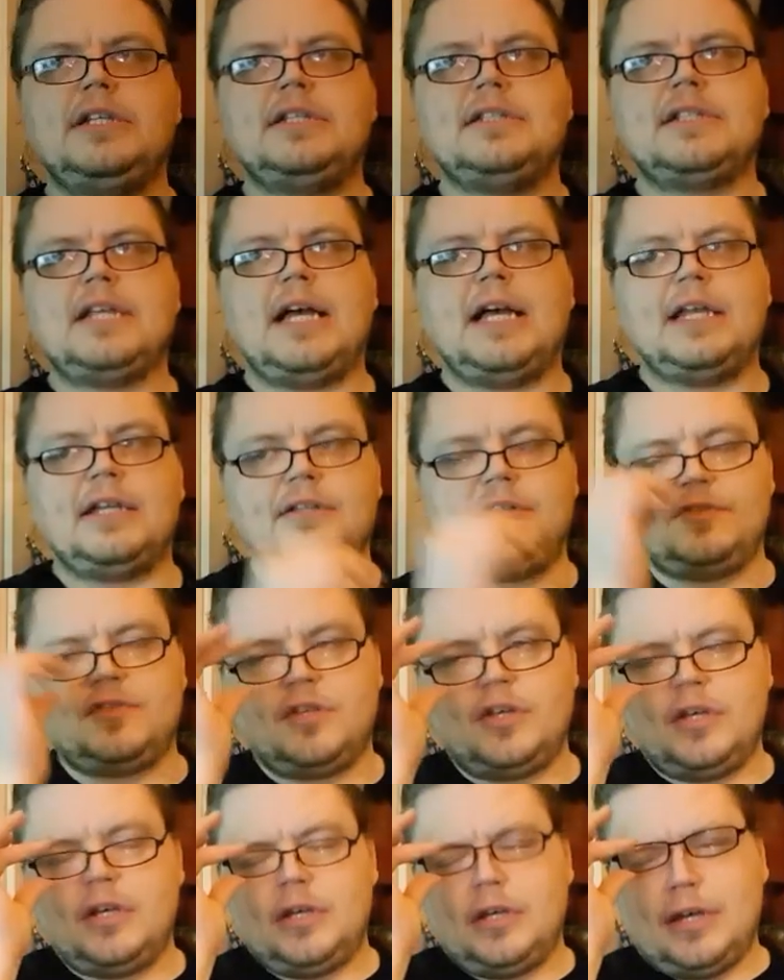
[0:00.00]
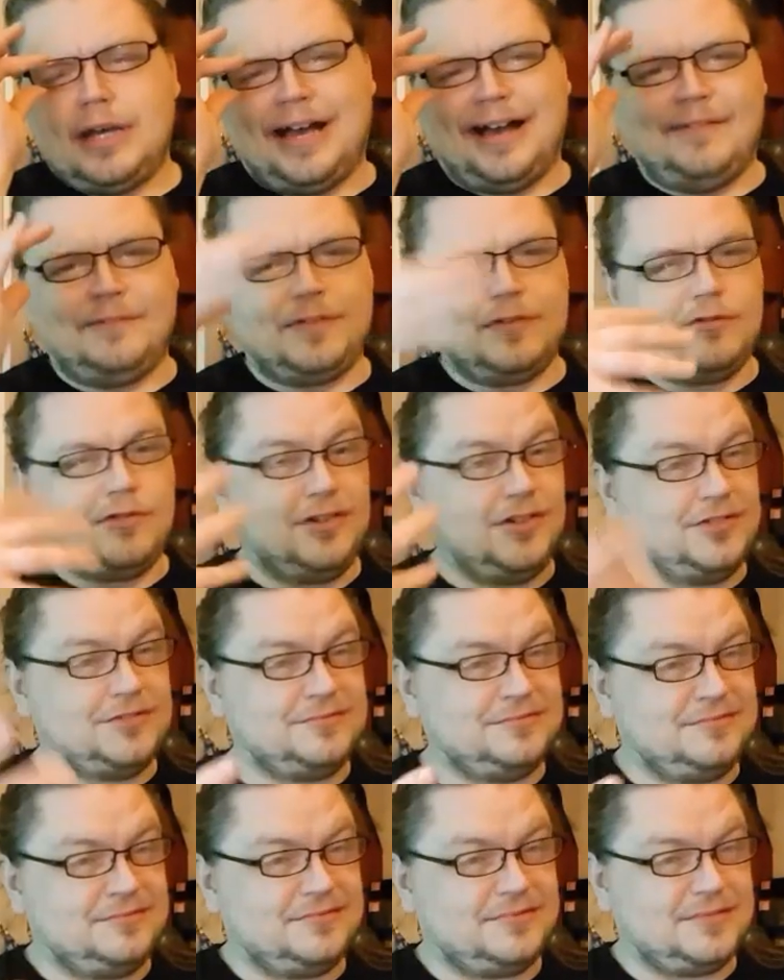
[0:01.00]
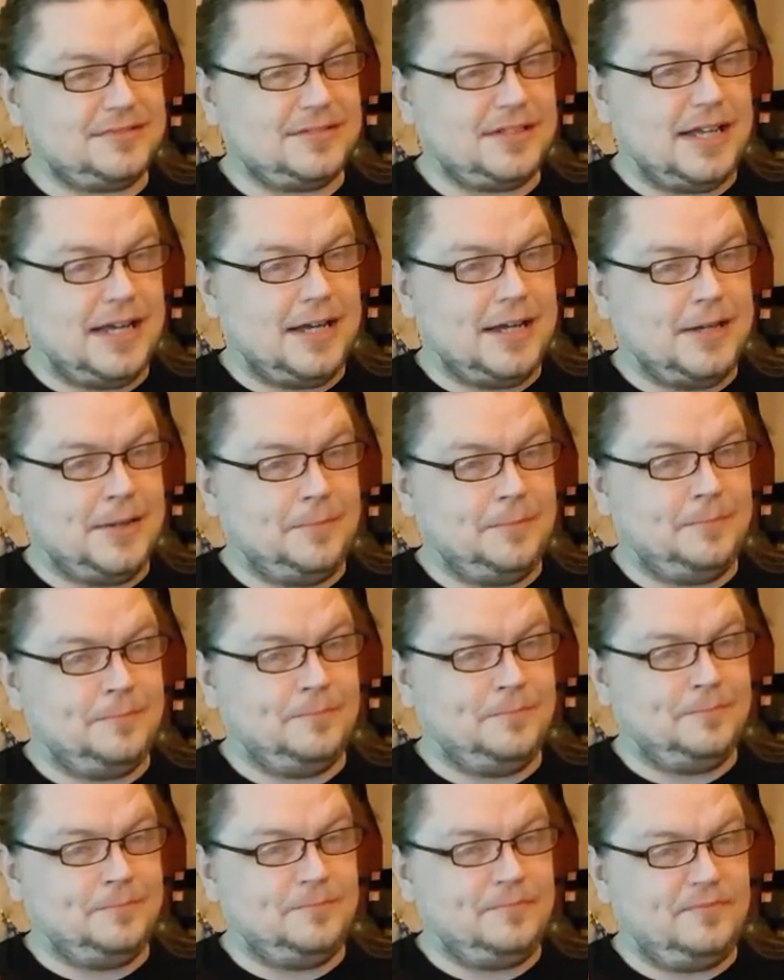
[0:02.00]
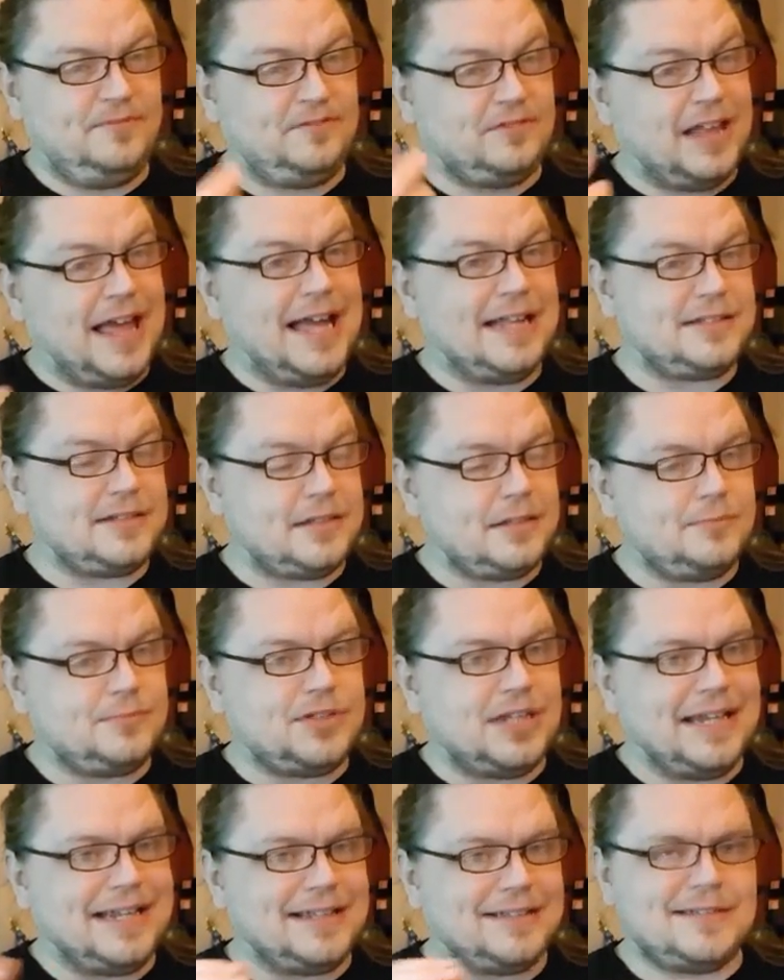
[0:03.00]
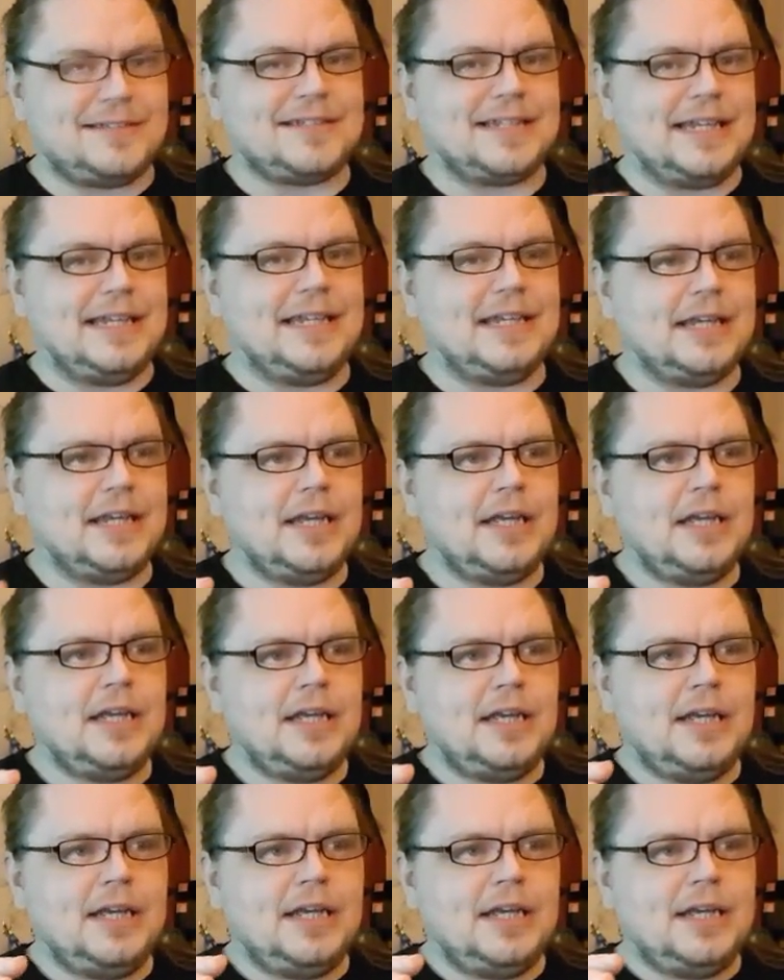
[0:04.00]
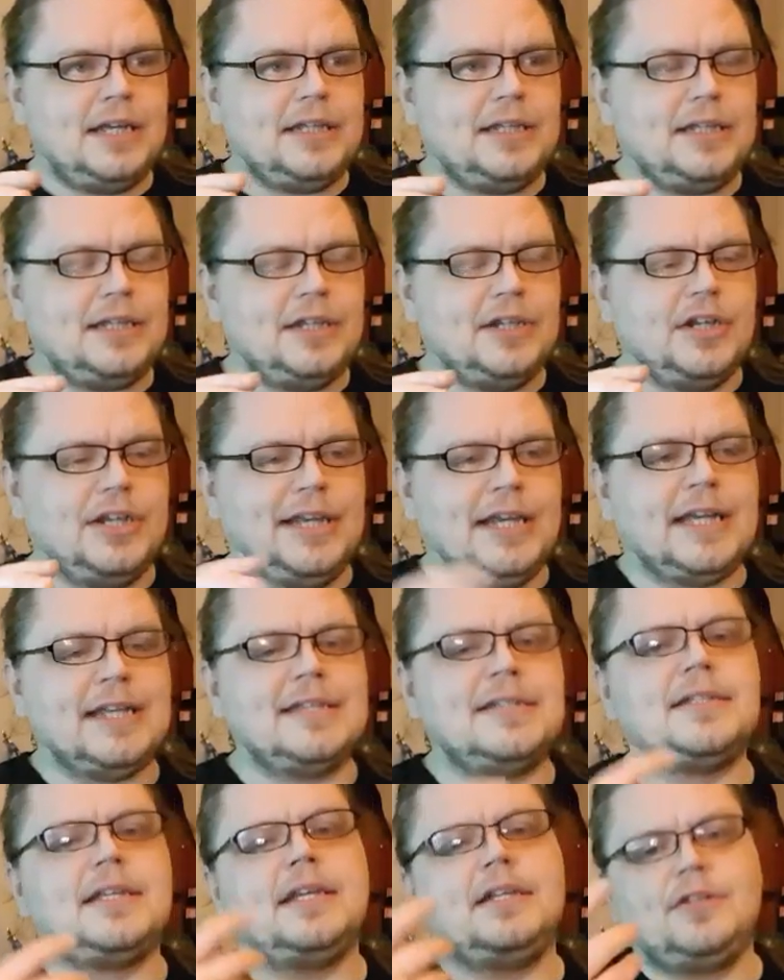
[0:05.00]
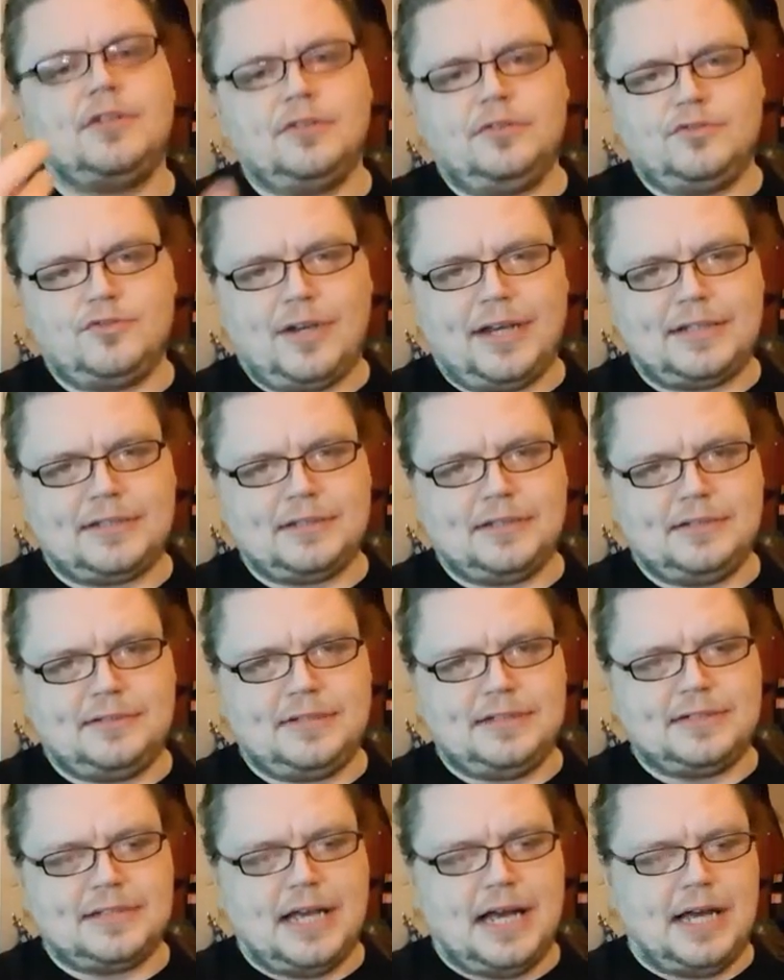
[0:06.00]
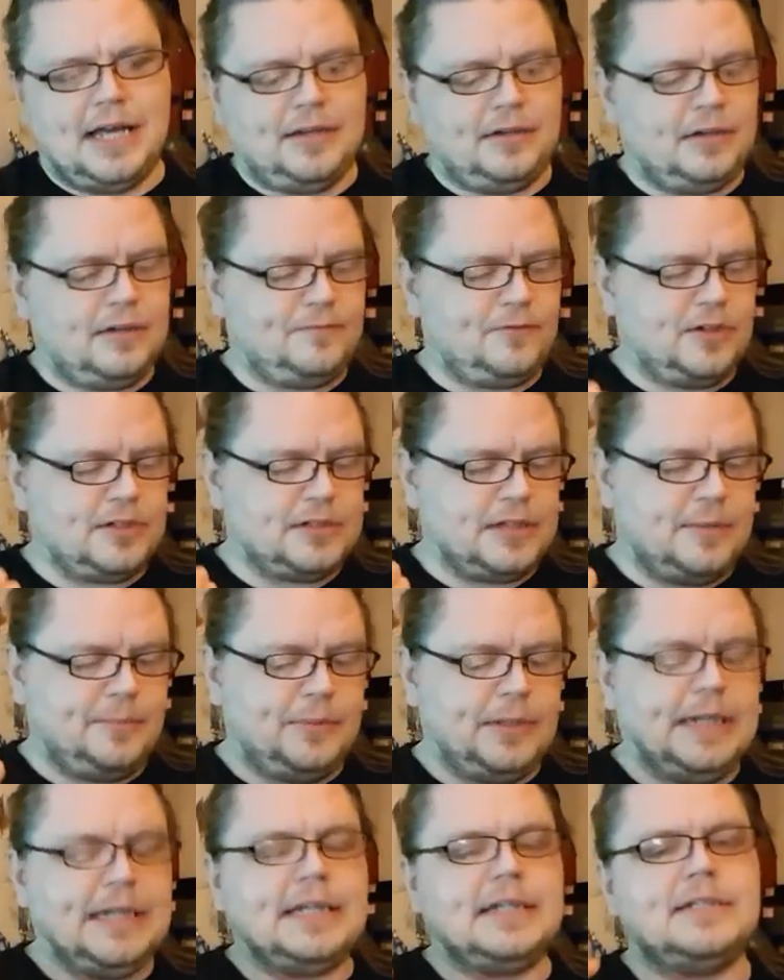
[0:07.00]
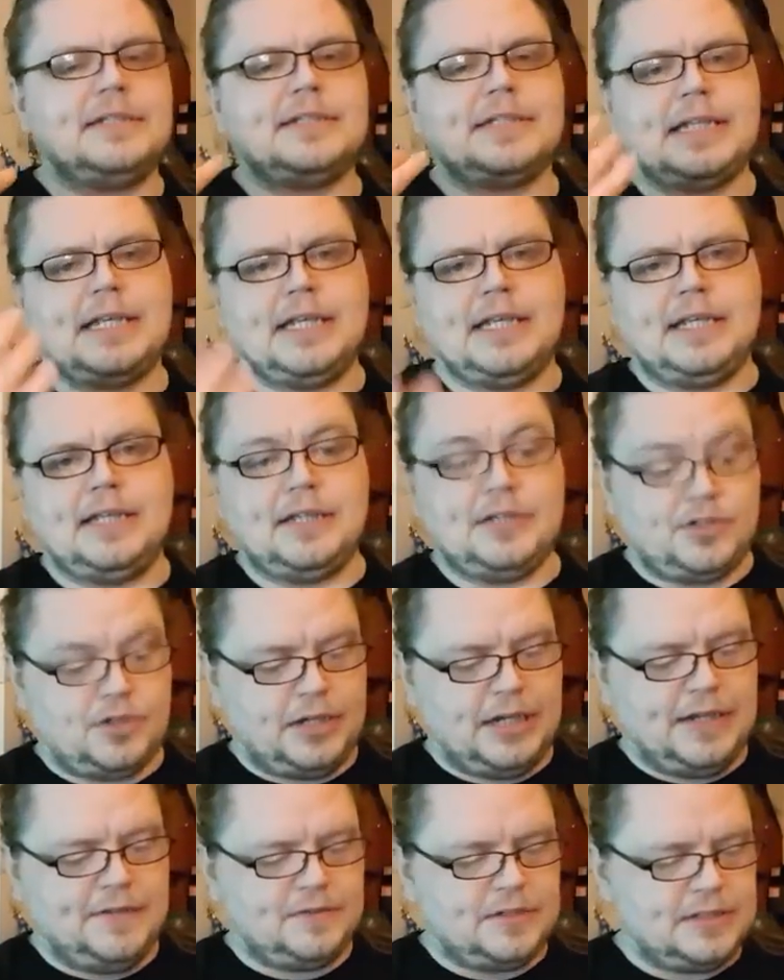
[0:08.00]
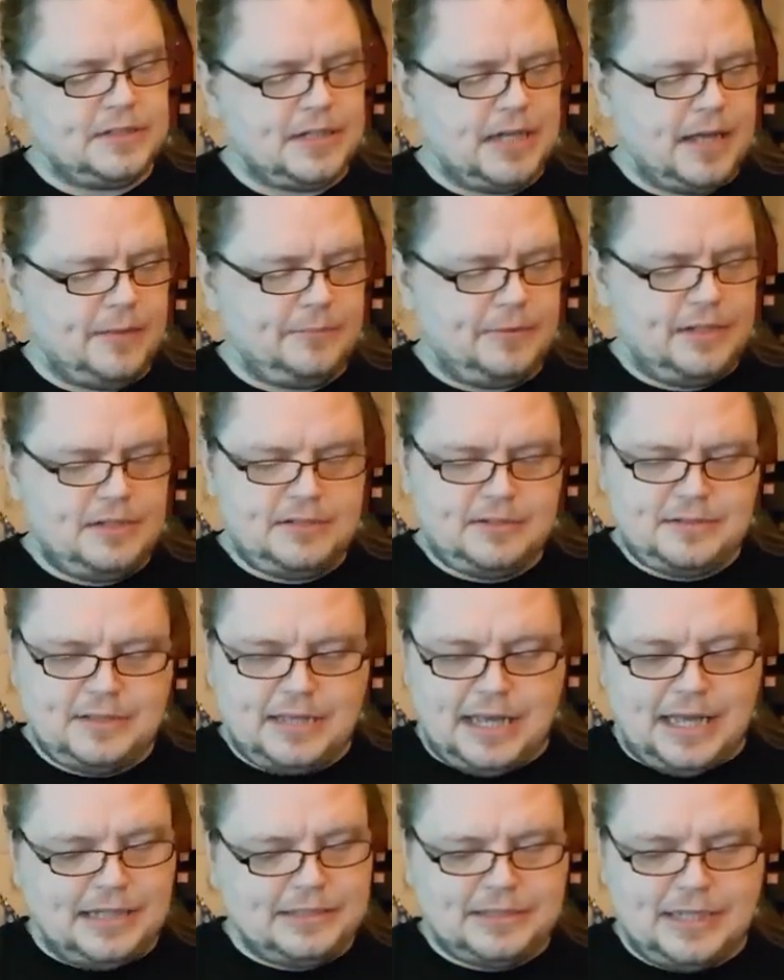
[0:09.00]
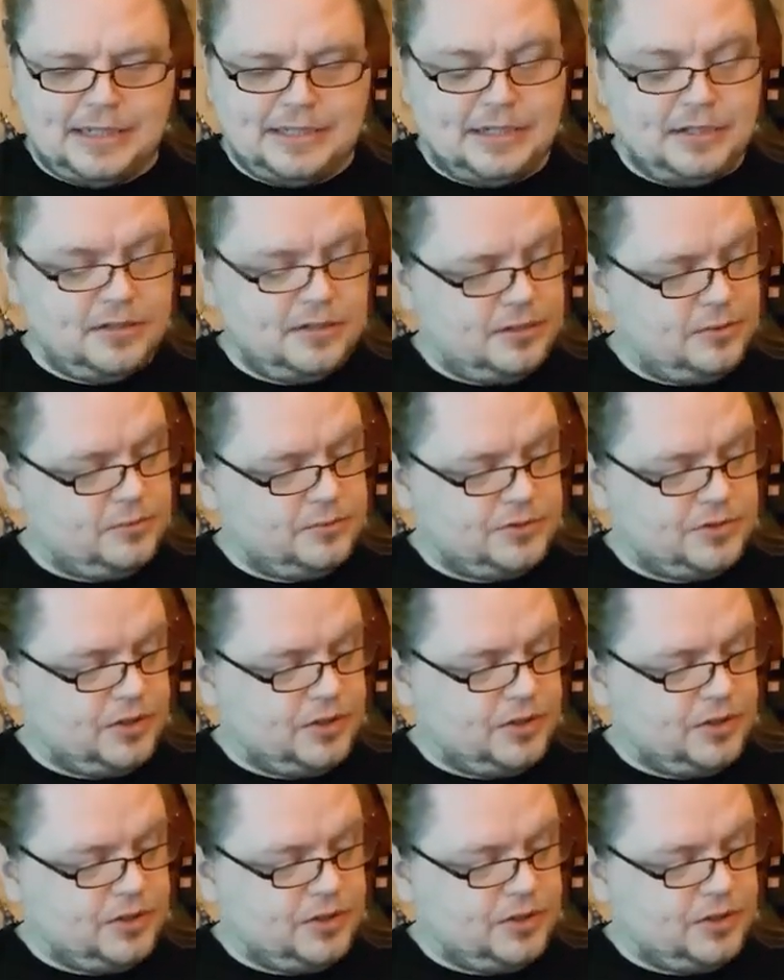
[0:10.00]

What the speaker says: designers have their own flair to them, so you can see, you can see a Doug Drexler design, for example, you can see a John Eaves design, but this, I didn't know it was